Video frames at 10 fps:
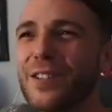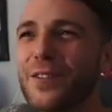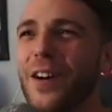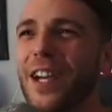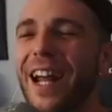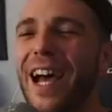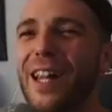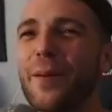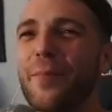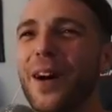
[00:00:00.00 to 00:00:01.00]
fucking
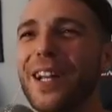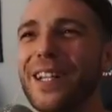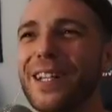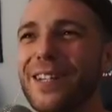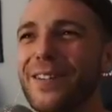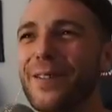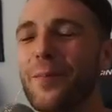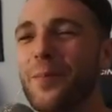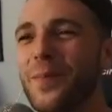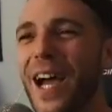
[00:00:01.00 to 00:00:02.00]
hella moneyed you.
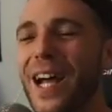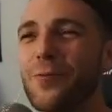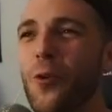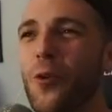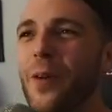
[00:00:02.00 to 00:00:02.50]
Daddy Warbucks